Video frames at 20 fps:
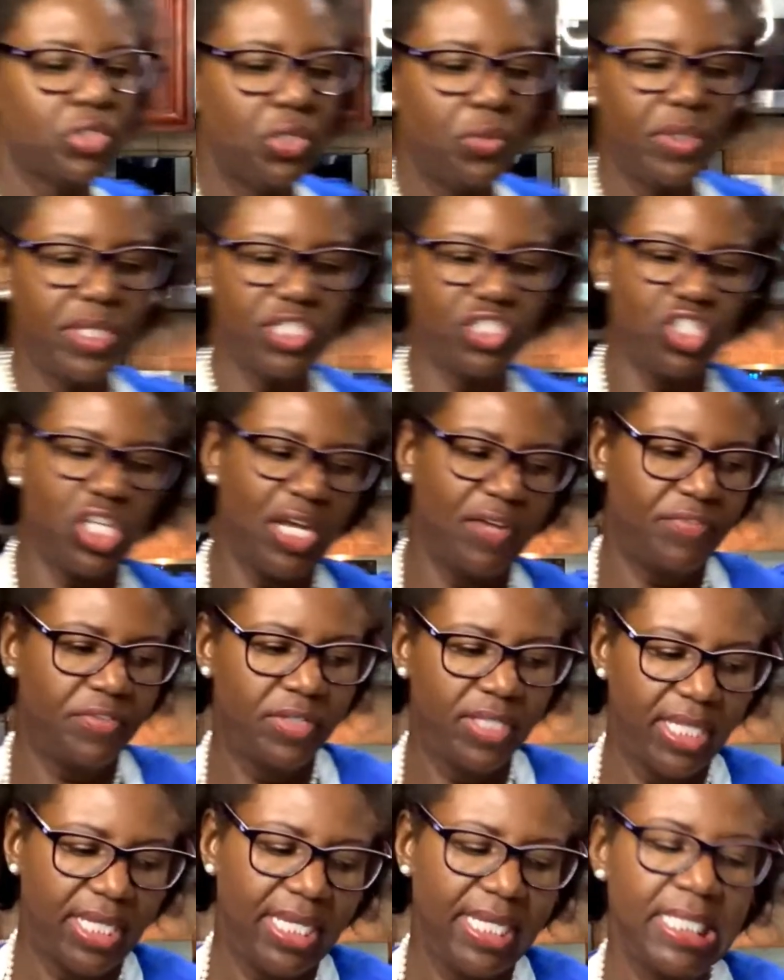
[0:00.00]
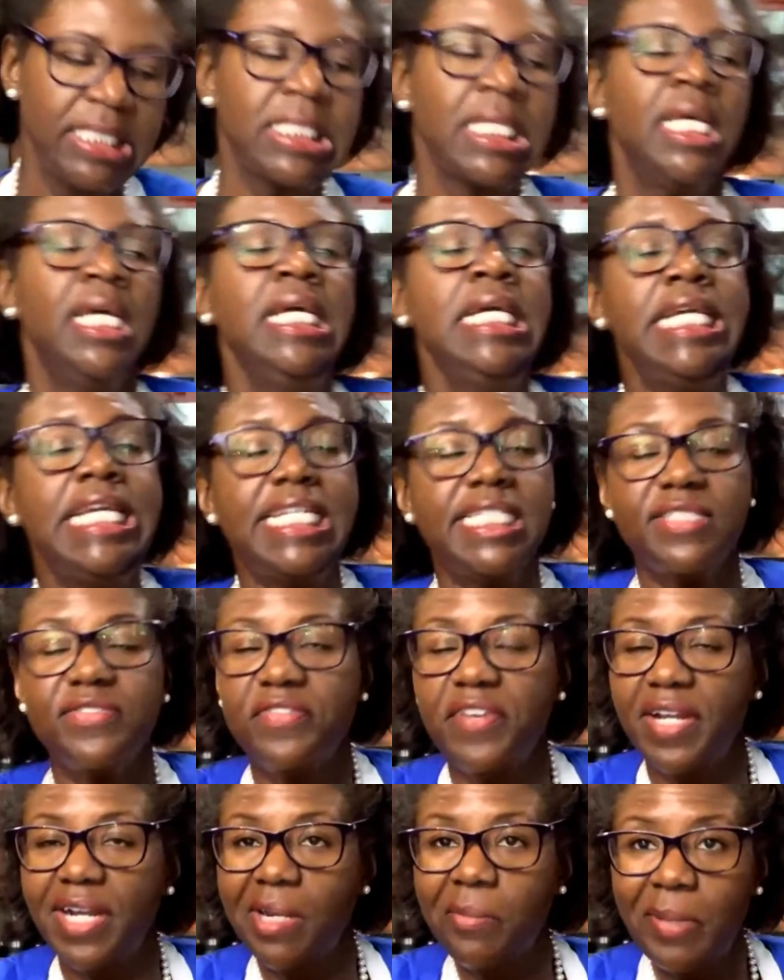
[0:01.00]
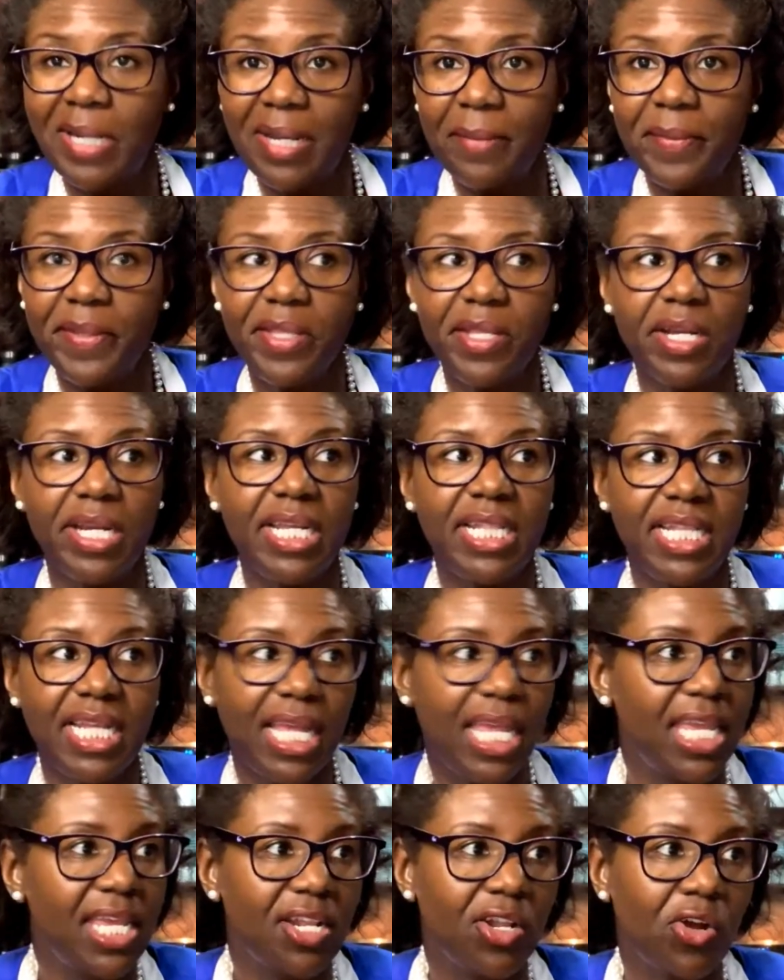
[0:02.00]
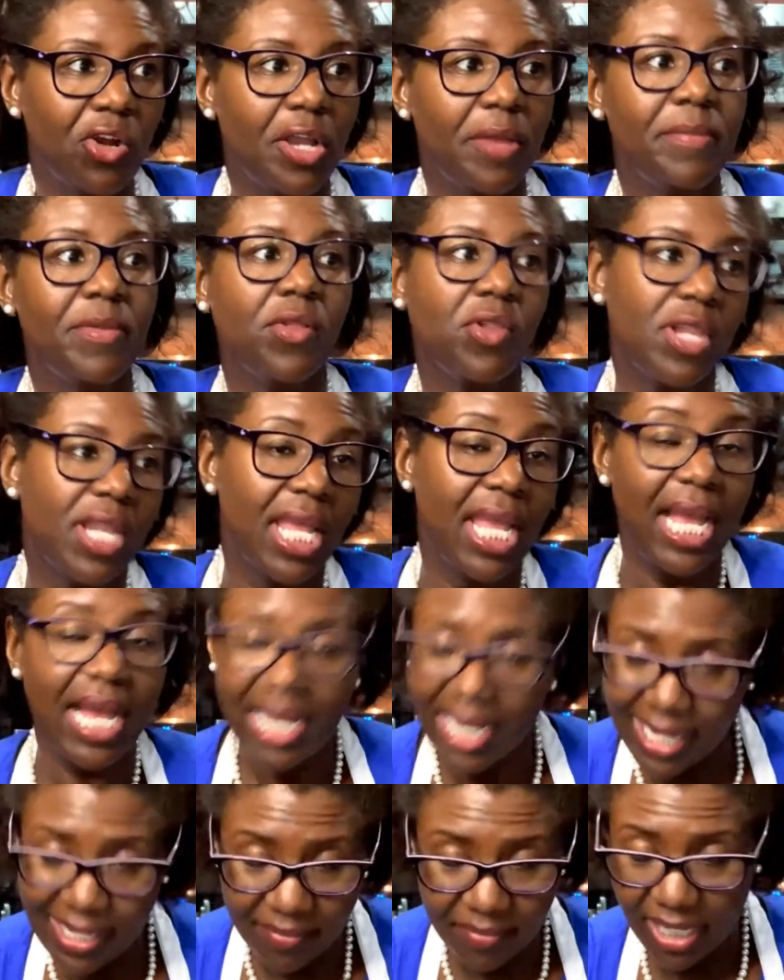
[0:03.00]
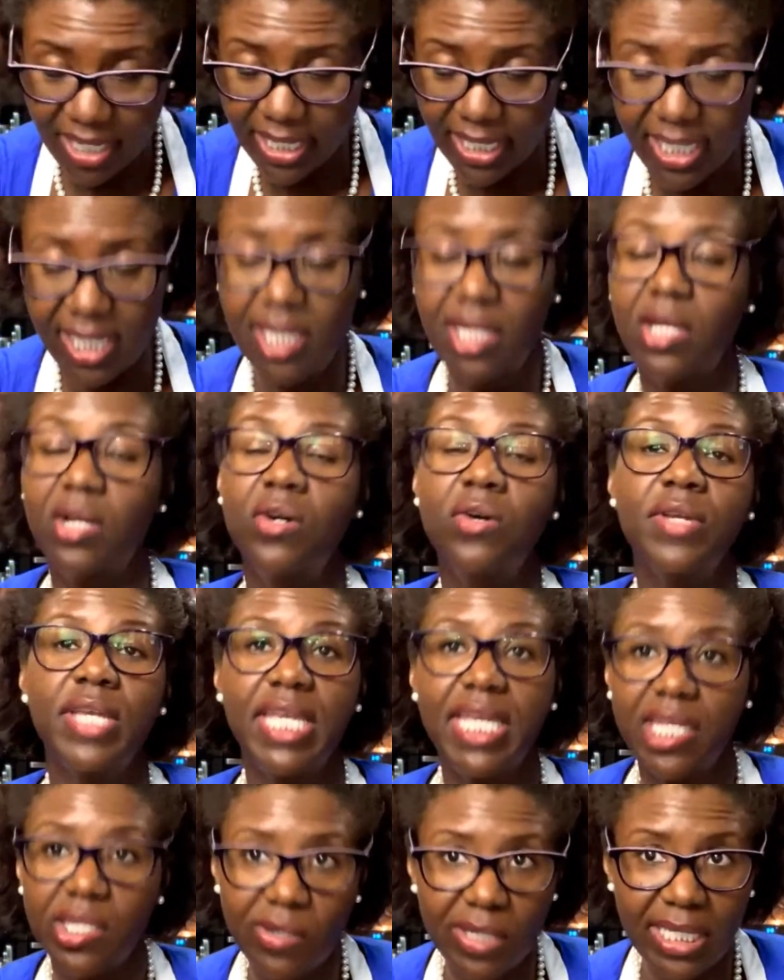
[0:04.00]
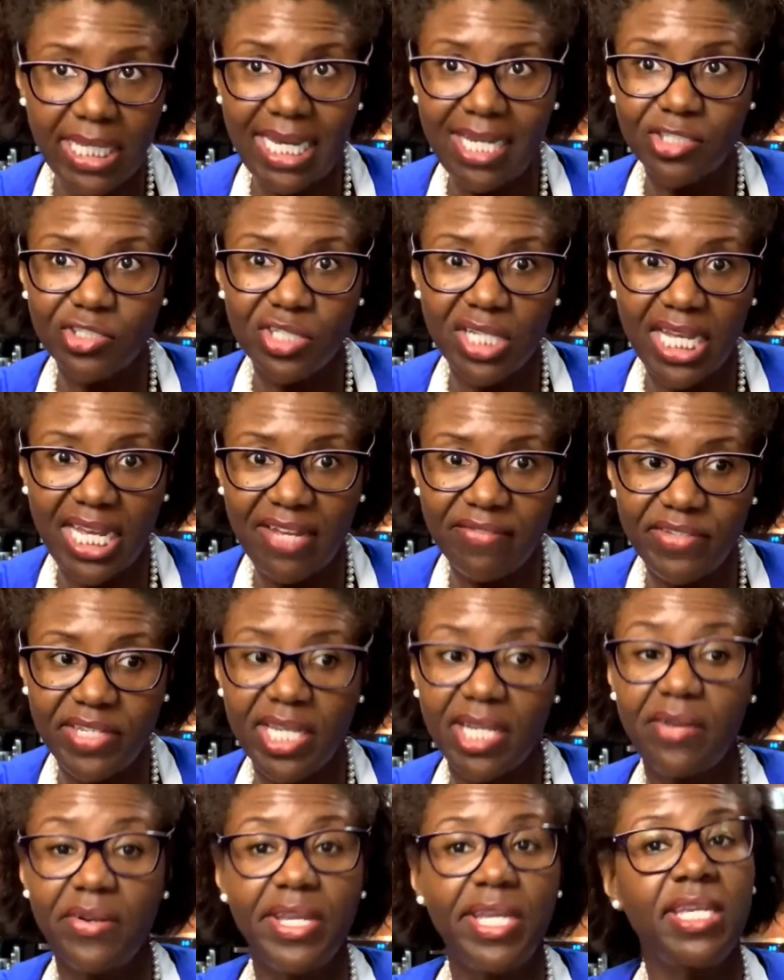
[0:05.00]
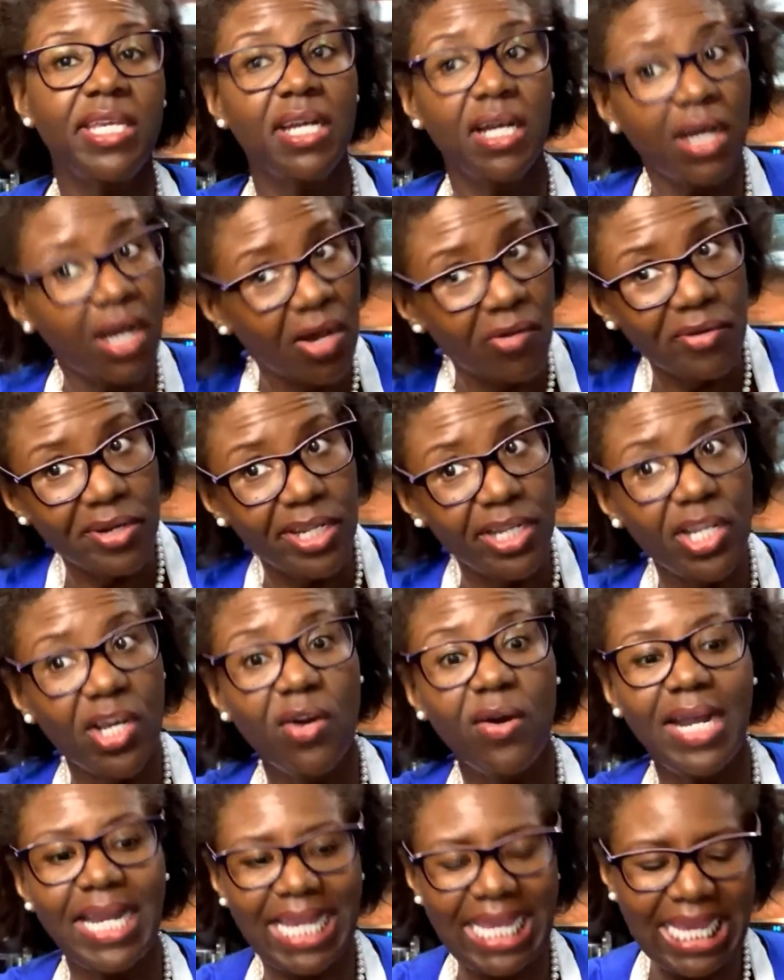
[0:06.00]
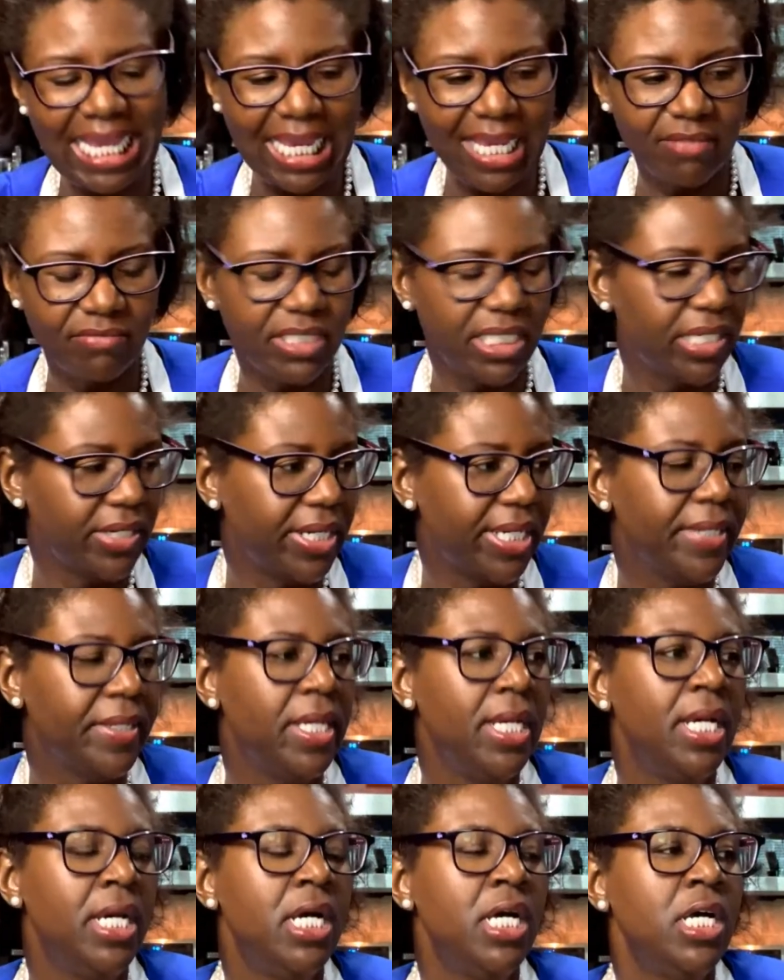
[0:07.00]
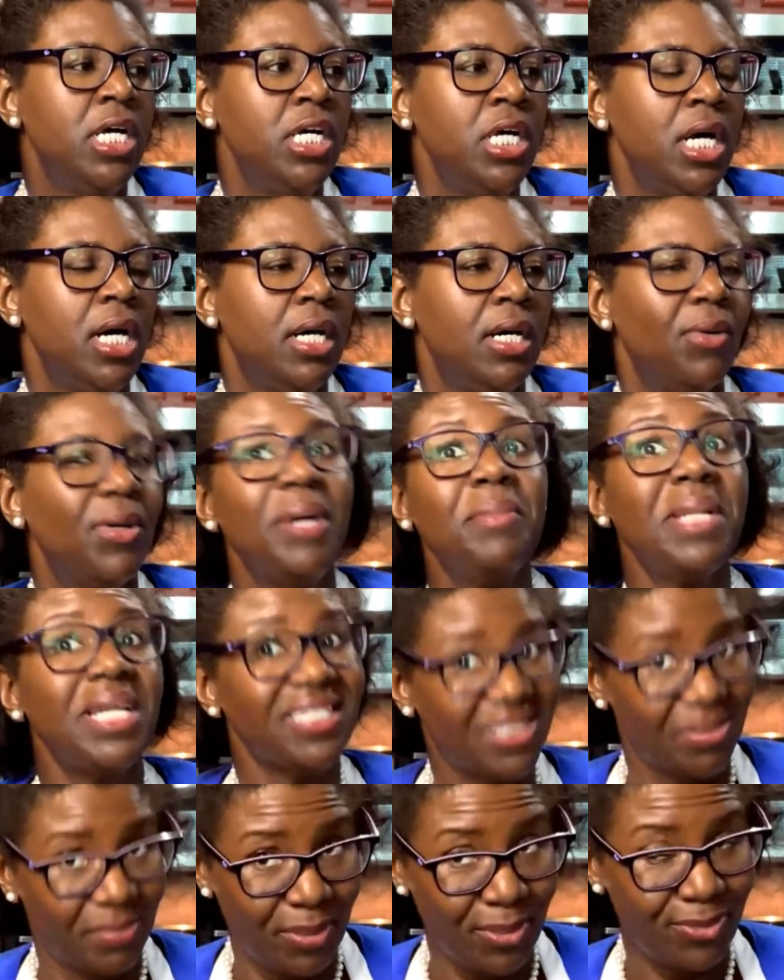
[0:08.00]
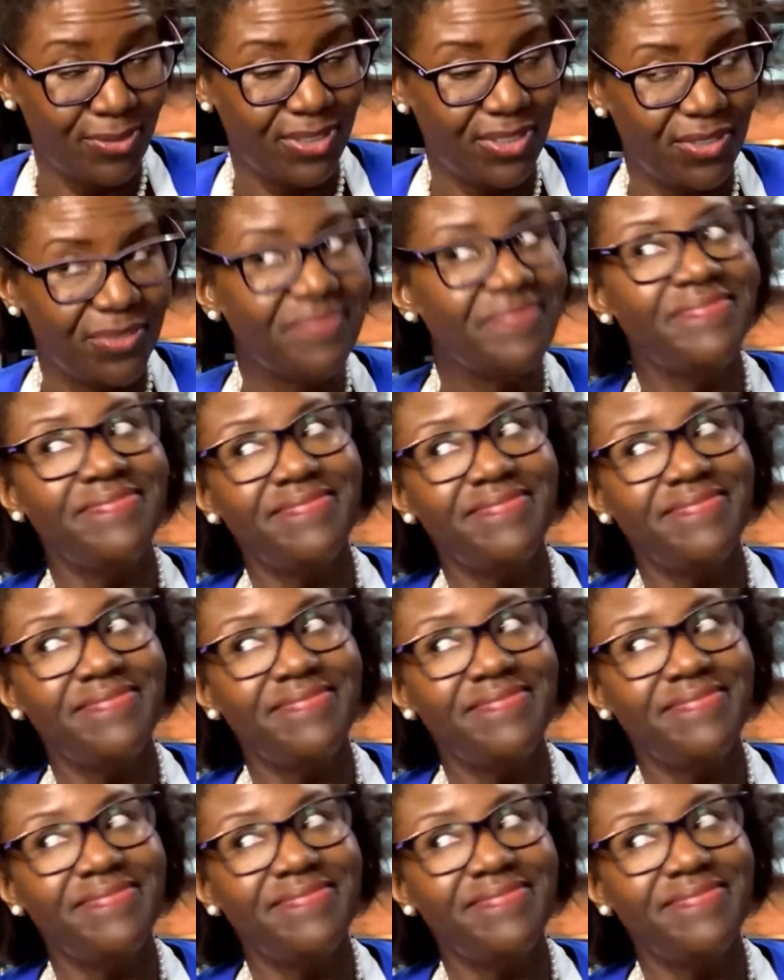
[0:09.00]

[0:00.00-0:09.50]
know what a chaffle is, it's very popular in the keto community. I am not keto. Keto allows you to have dairy. Y'all already know I can't have dairy. Well, I'm not supposed to.